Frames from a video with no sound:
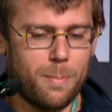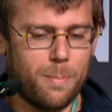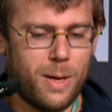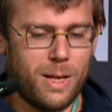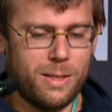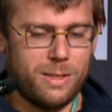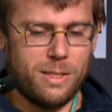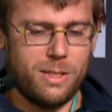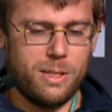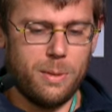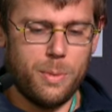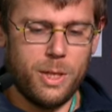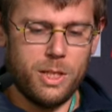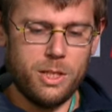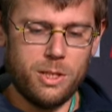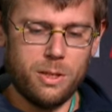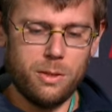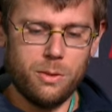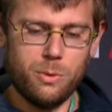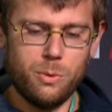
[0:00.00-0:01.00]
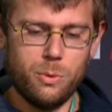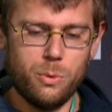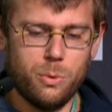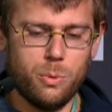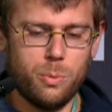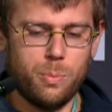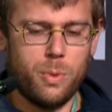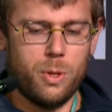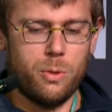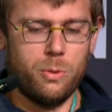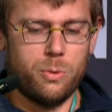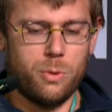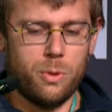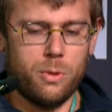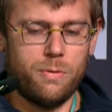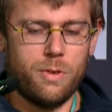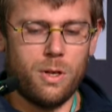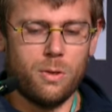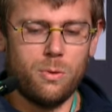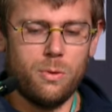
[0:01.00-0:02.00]
participation to
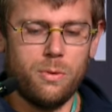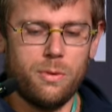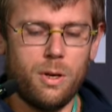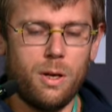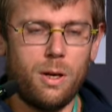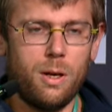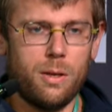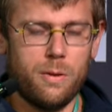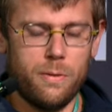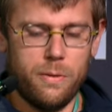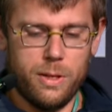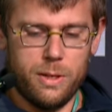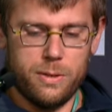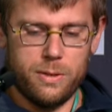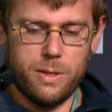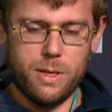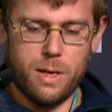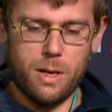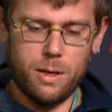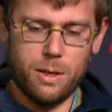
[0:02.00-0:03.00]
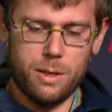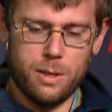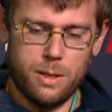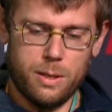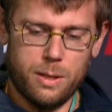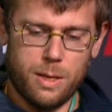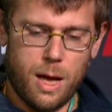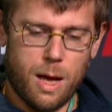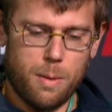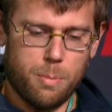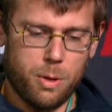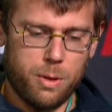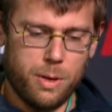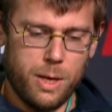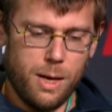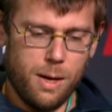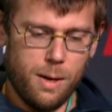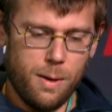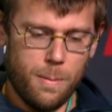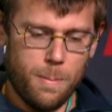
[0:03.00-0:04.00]
Pontoon Vancouver this year in
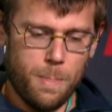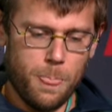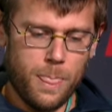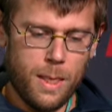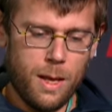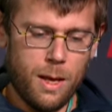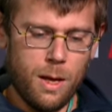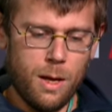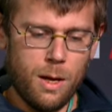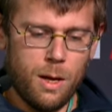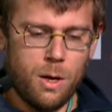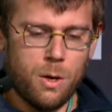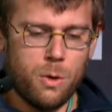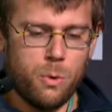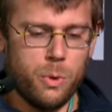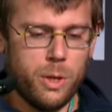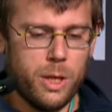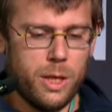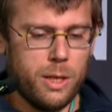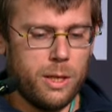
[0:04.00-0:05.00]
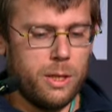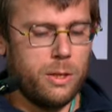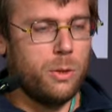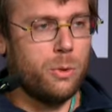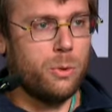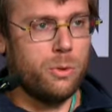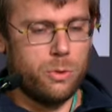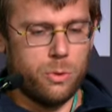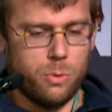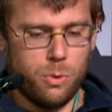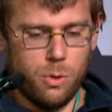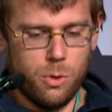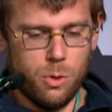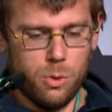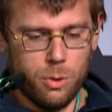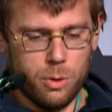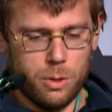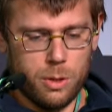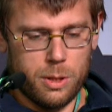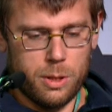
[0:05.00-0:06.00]
April. We used to
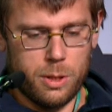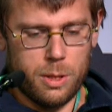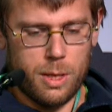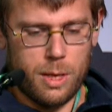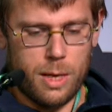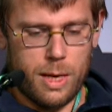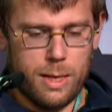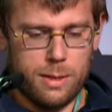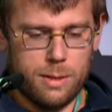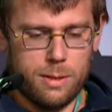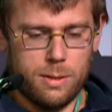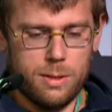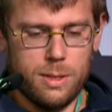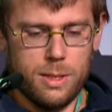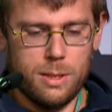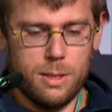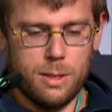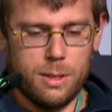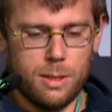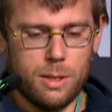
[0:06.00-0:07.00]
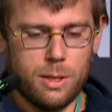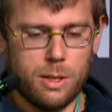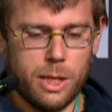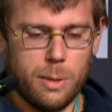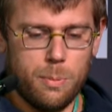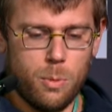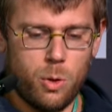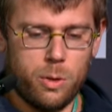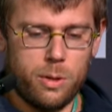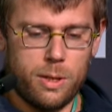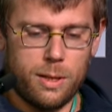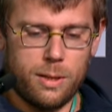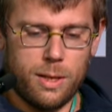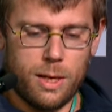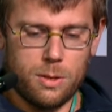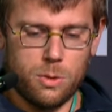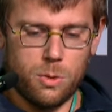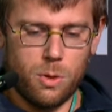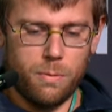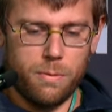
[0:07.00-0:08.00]
look at the remote
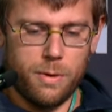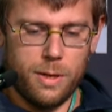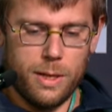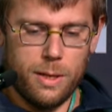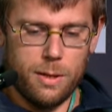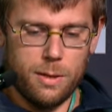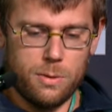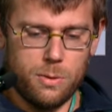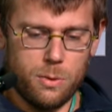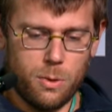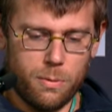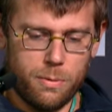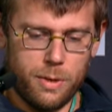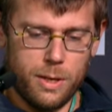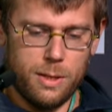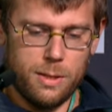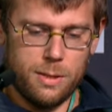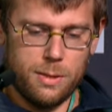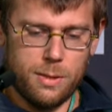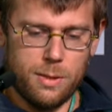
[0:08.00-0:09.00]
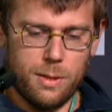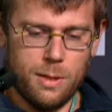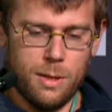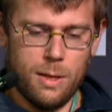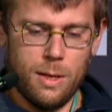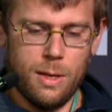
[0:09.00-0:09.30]
attack surface.